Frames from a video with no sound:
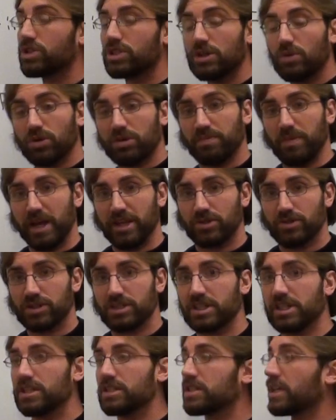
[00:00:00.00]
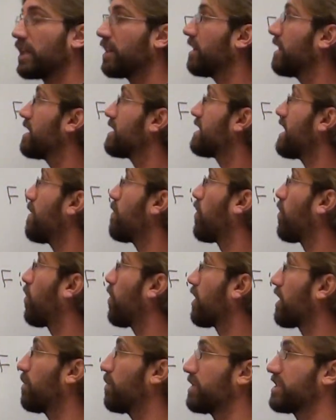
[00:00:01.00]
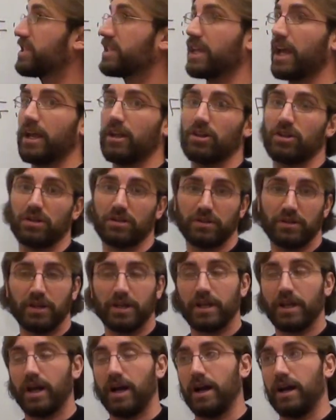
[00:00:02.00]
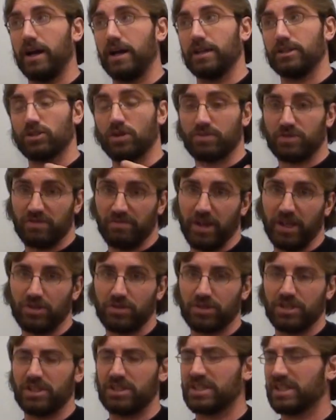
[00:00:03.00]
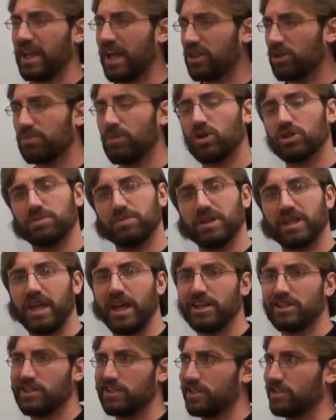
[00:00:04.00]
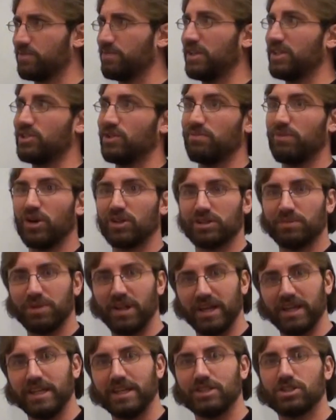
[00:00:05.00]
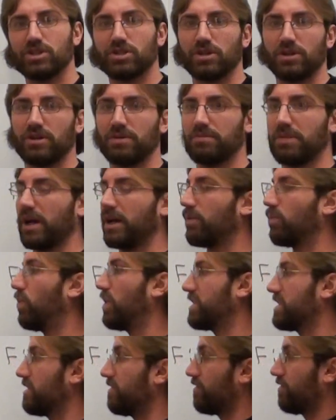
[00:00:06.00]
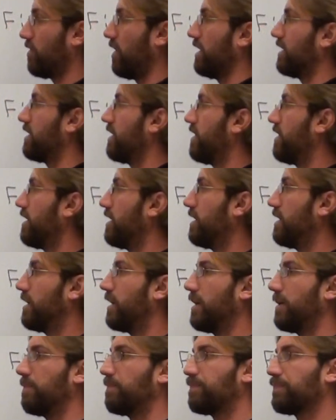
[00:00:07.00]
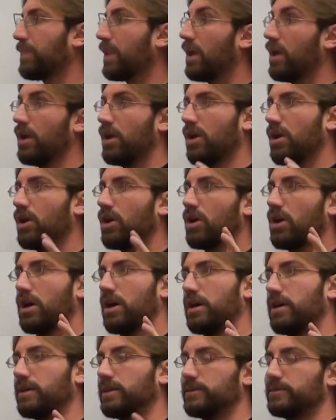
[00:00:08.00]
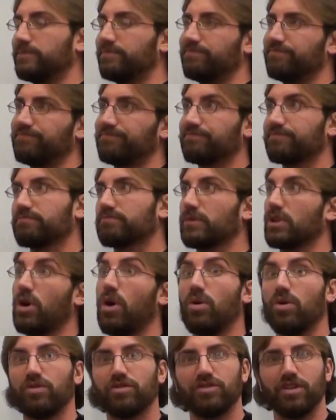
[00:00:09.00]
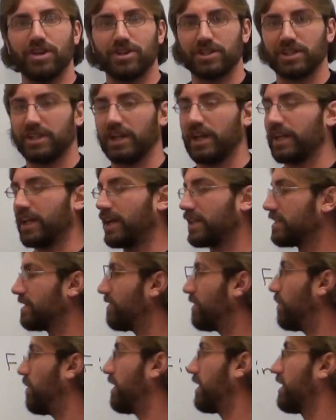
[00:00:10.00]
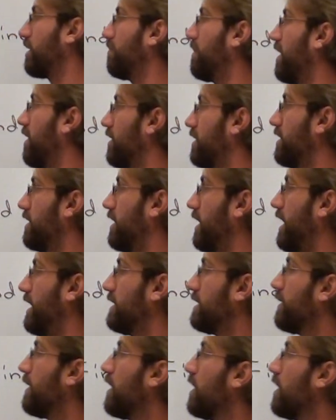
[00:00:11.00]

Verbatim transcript: still with matrices, and this time we're working with scalar uh, in terms of matrices. Scalar multiplication just means you multiply each term by what's in front, the, the um, um, coefficient, I guess, if you want to compare it to that.